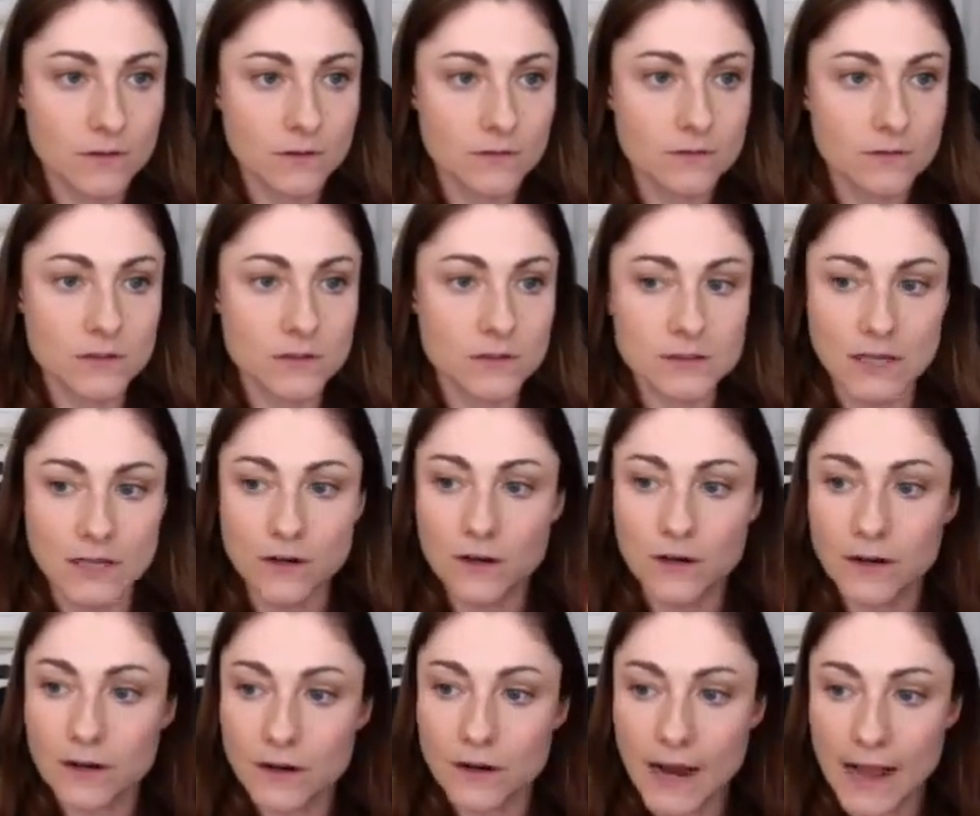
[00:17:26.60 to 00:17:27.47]
the
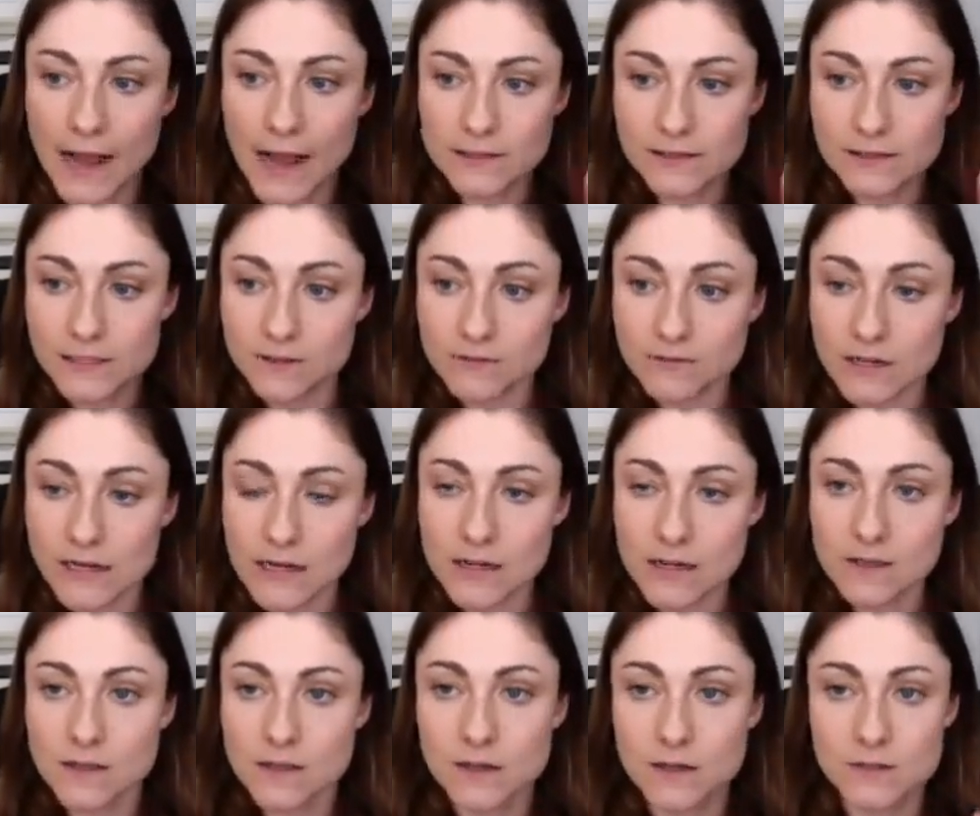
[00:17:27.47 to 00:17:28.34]
center
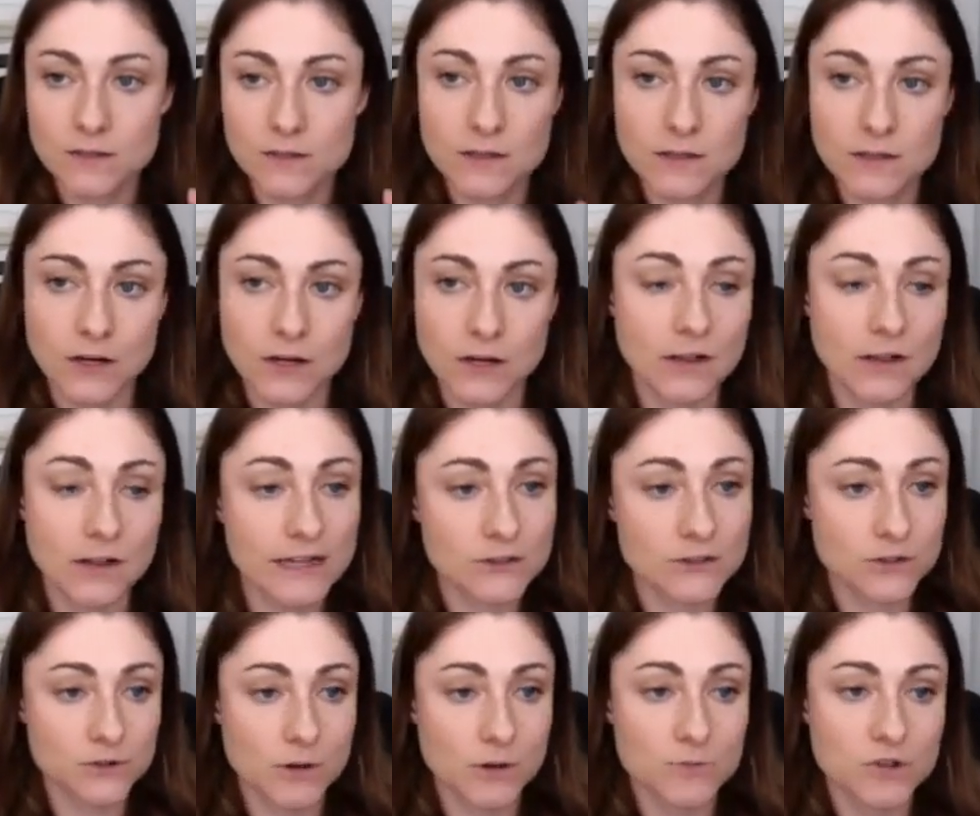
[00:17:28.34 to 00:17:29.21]
activity, the center
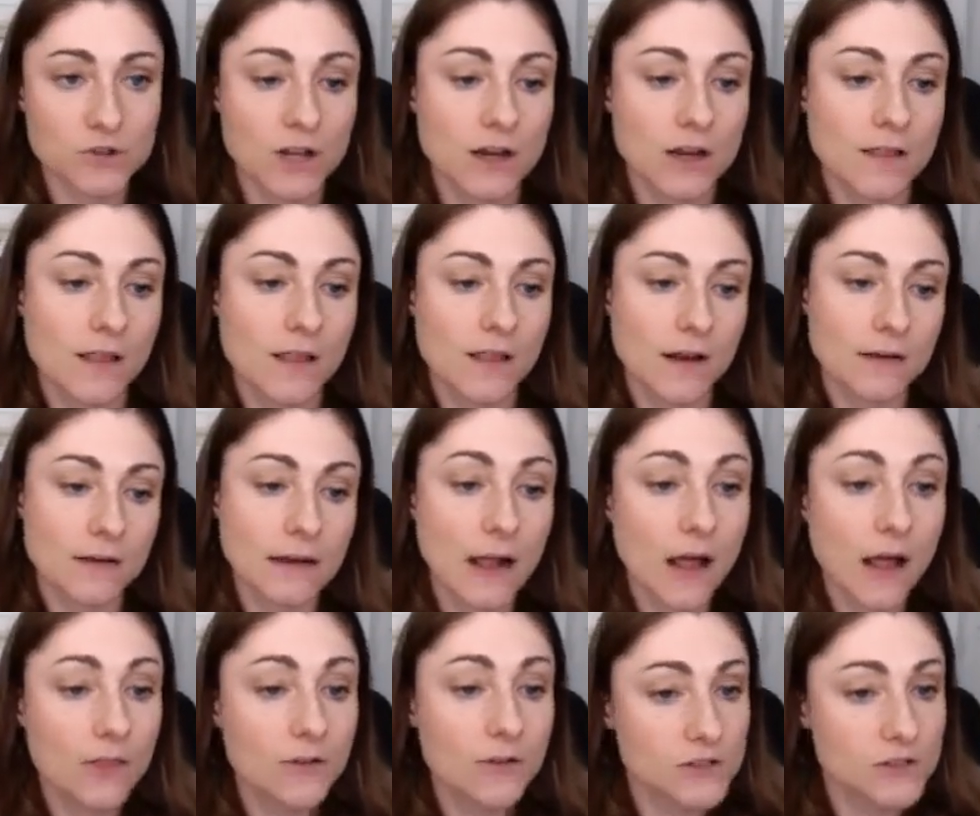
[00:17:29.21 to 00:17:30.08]
like description, and then on
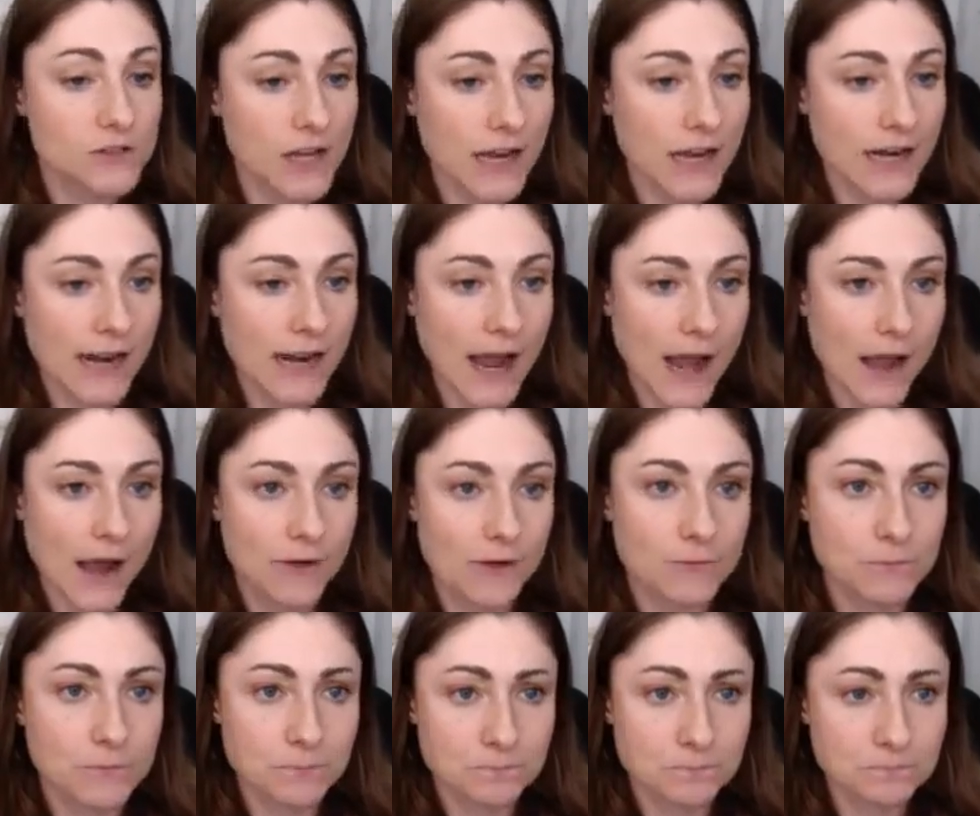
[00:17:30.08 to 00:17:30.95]
the other side, I
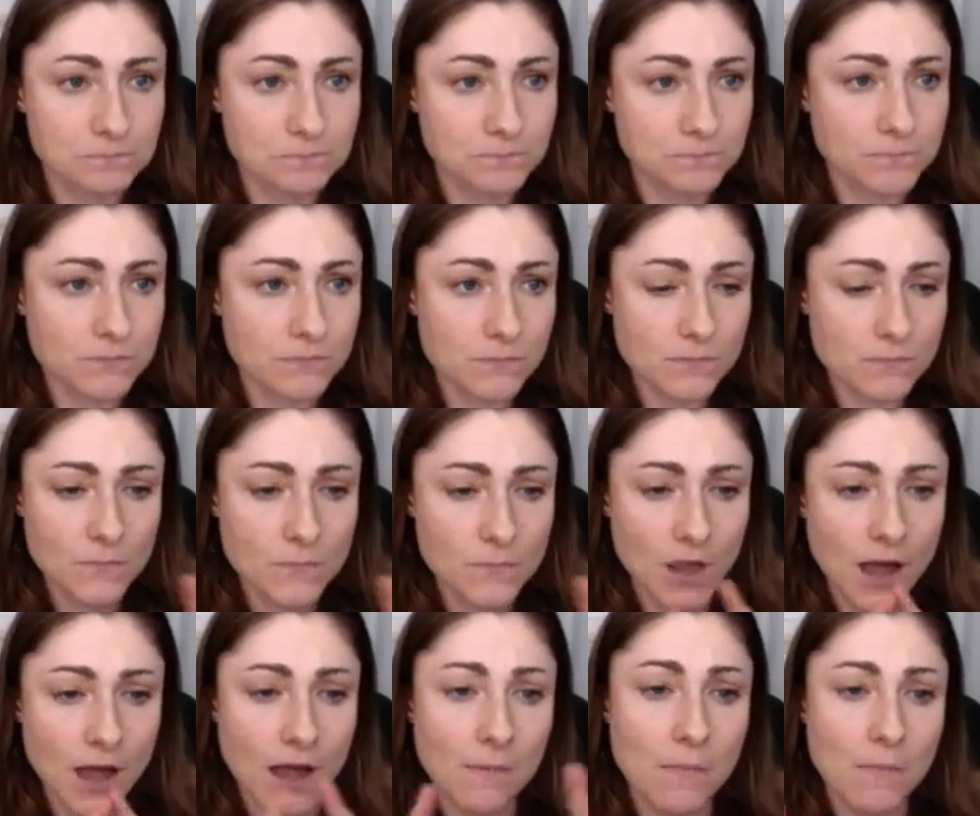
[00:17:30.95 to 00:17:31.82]
have
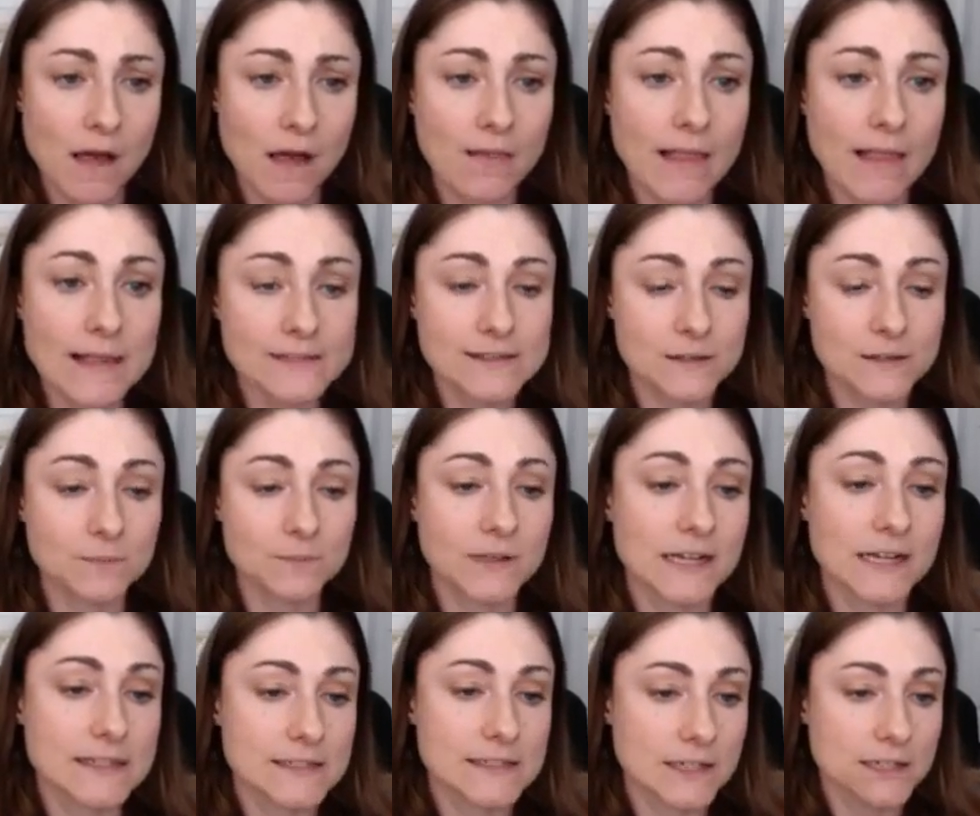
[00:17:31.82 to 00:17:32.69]
a lesson
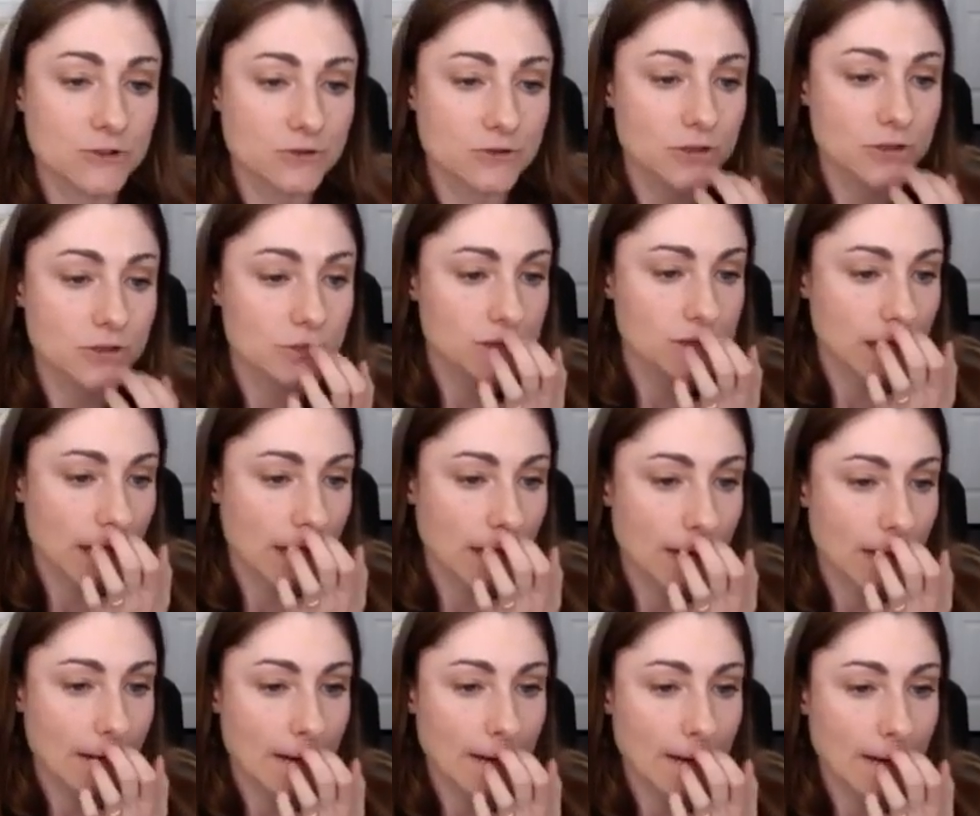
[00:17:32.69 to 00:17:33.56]
plan to introduce
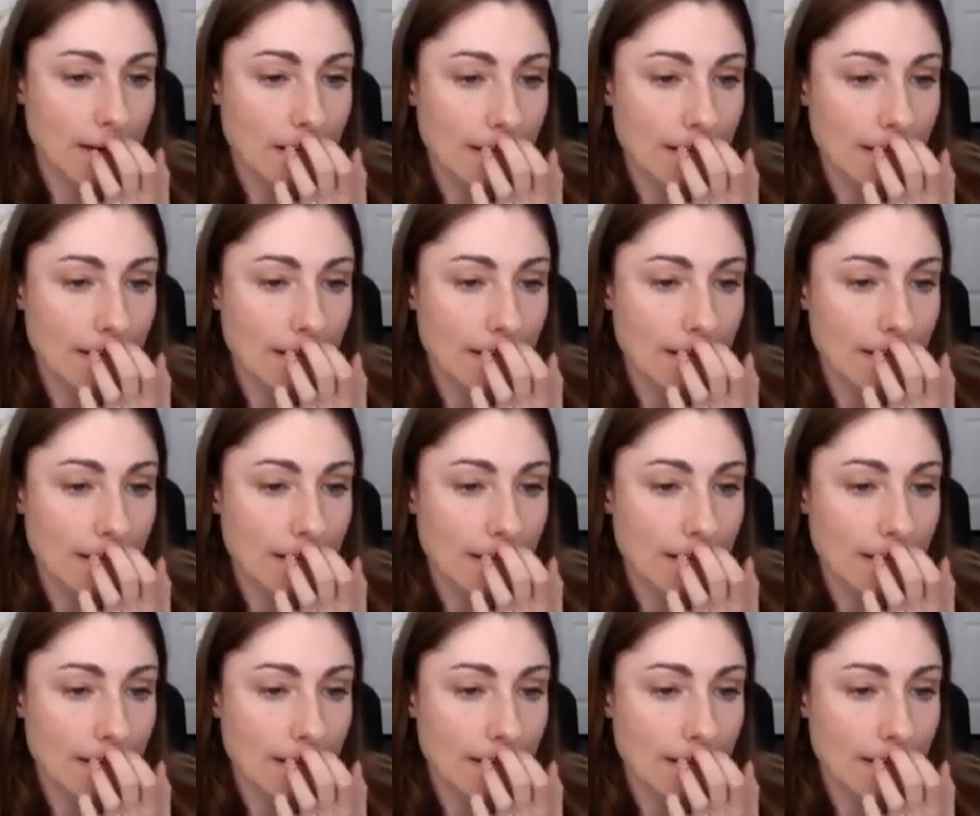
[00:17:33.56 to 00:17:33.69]
it.